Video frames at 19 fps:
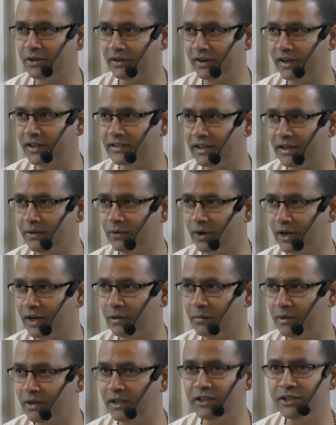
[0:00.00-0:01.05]
and I say what I
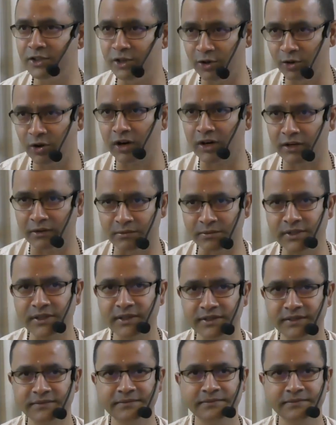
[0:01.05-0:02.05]
mean is in your terms.